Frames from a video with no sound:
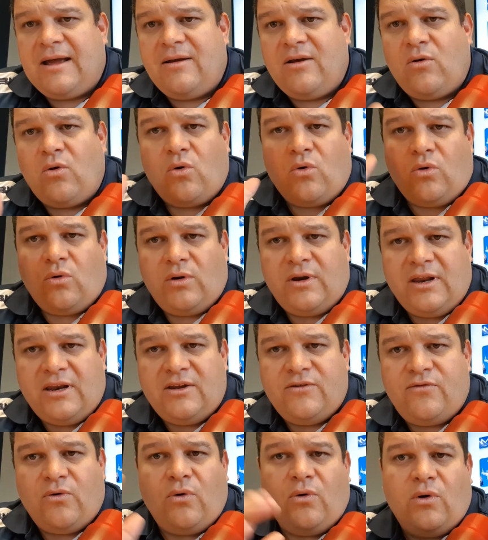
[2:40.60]
or
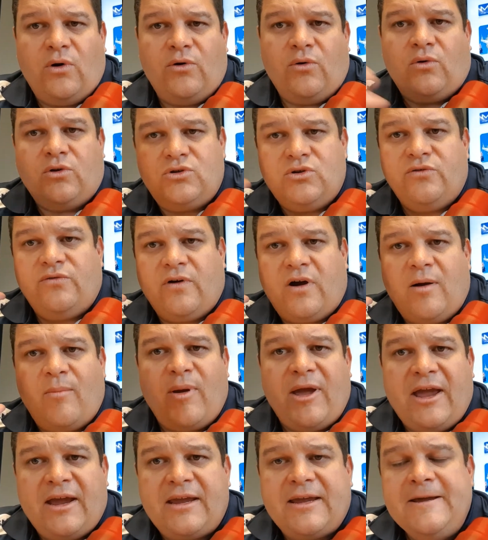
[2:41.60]
leaning forward or too far
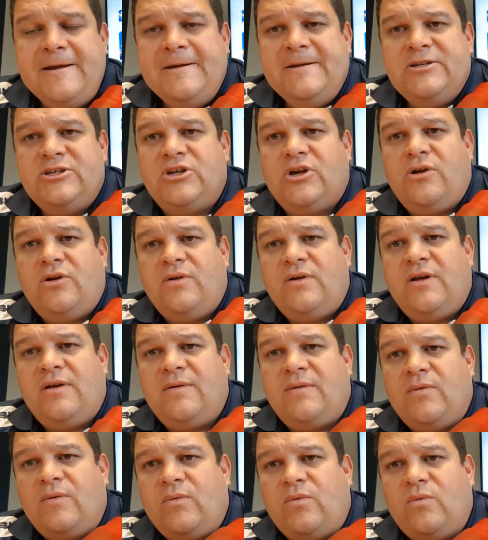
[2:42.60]
back. So
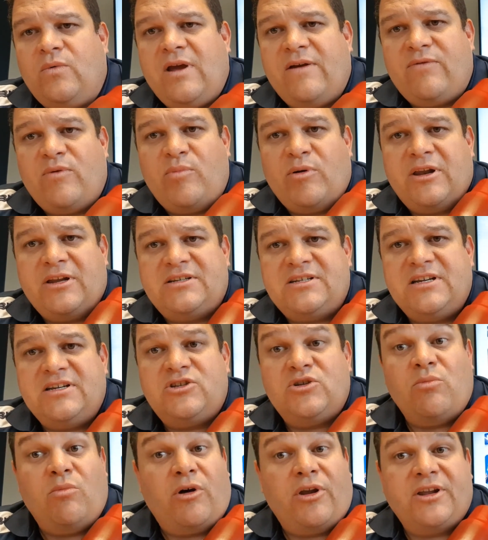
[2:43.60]
we have the ability
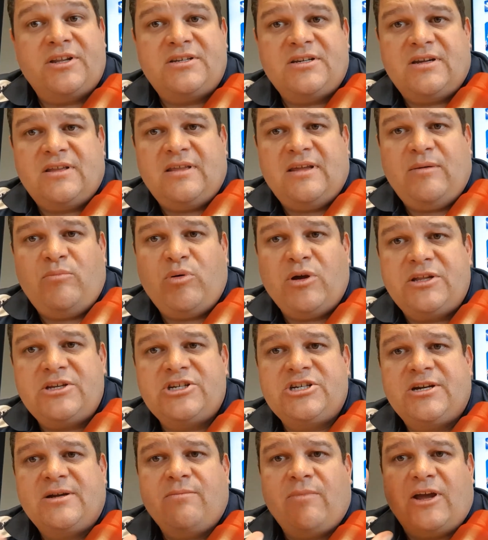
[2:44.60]
to monitor the
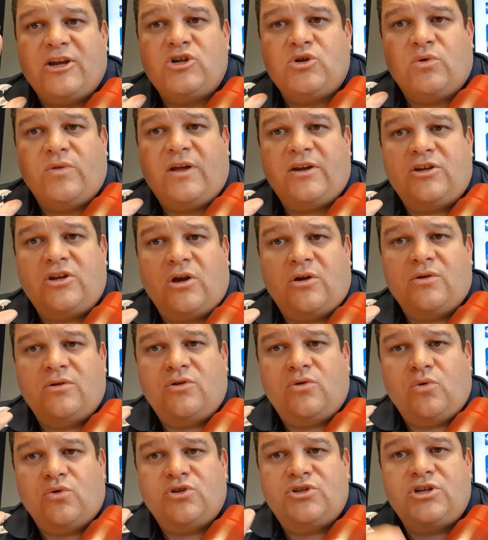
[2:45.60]
pitch, make sure
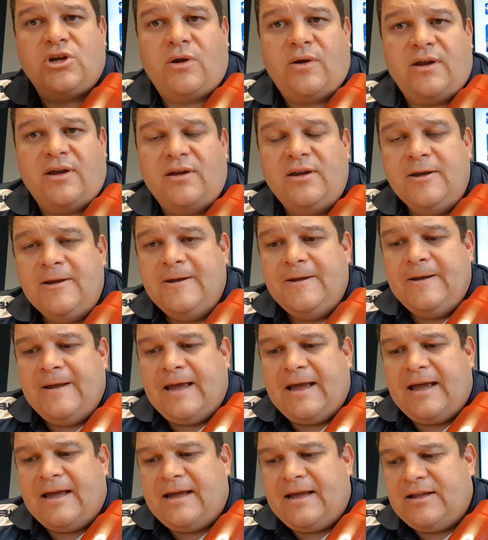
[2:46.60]
that door's towing
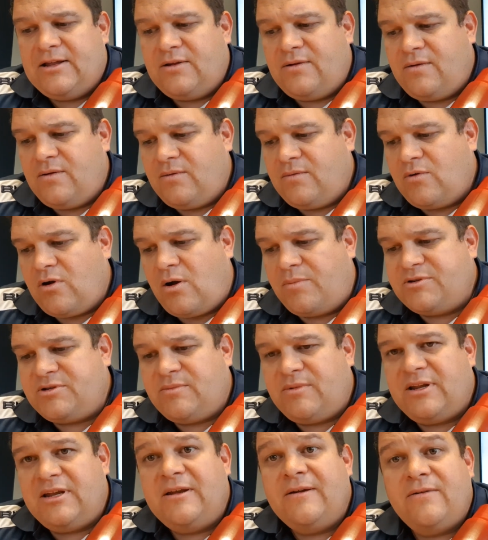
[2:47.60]

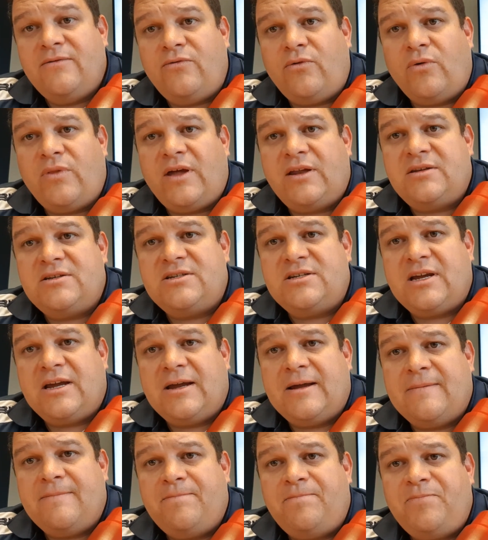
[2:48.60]
optimally for that
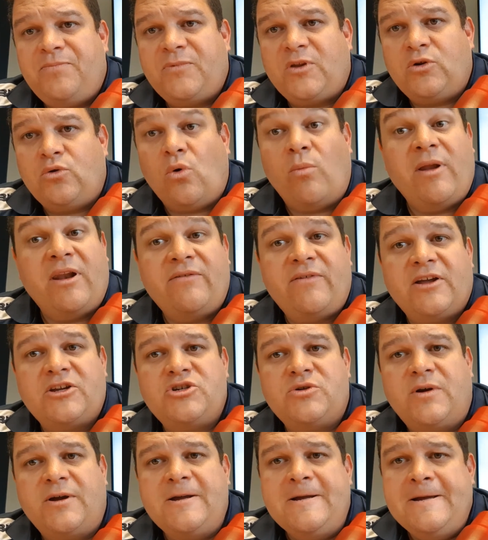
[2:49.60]
door
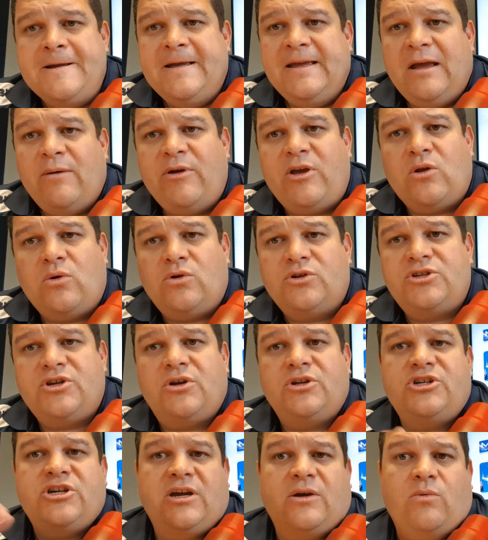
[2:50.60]
manufacturer. And we can
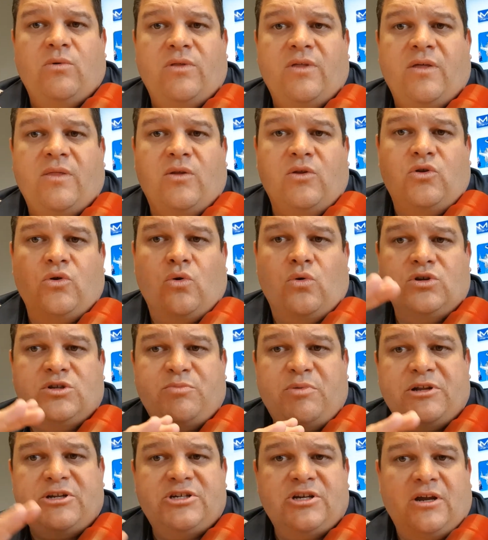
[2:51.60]
also check whether the door's
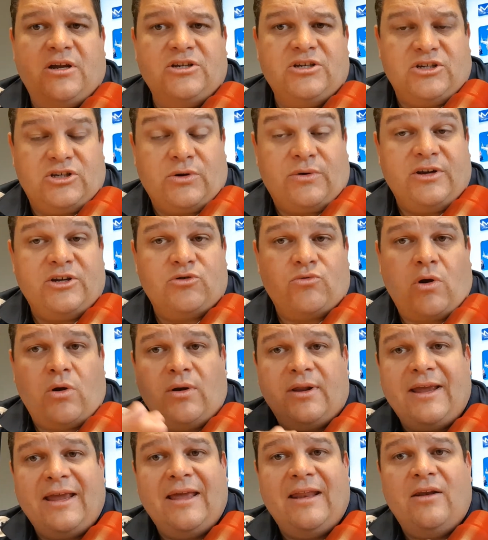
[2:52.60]
pitch is
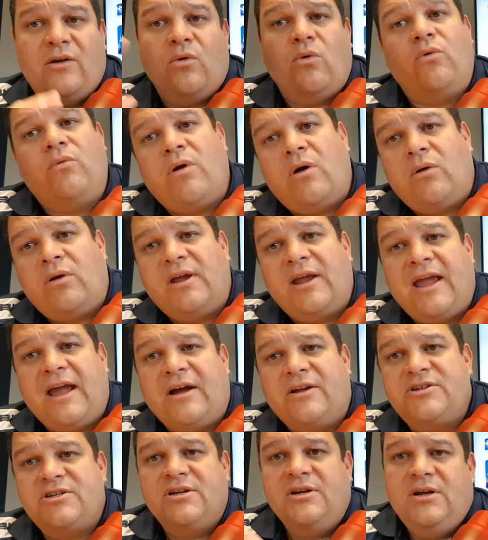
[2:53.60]
rolling in or rolling
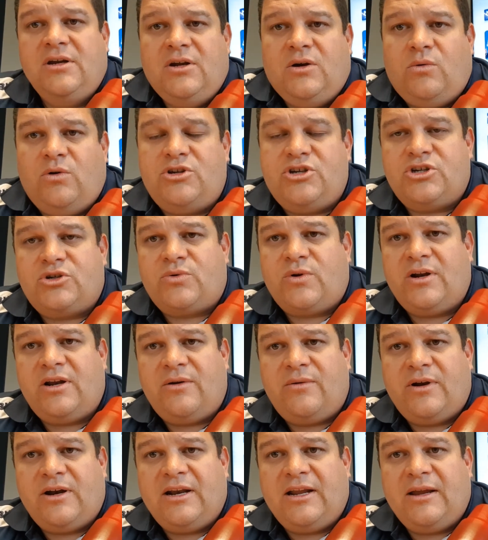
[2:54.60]
out, which is really,
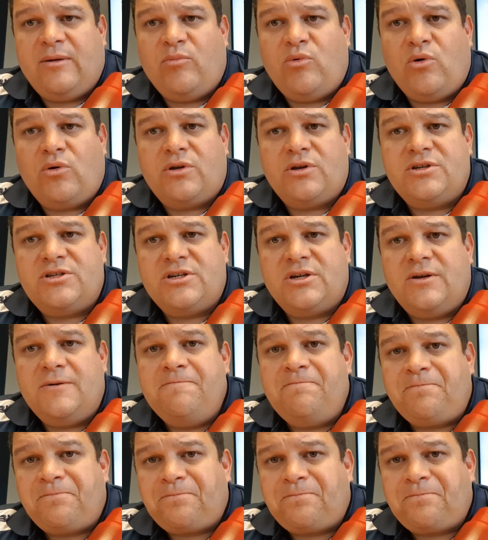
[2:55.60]
really important too.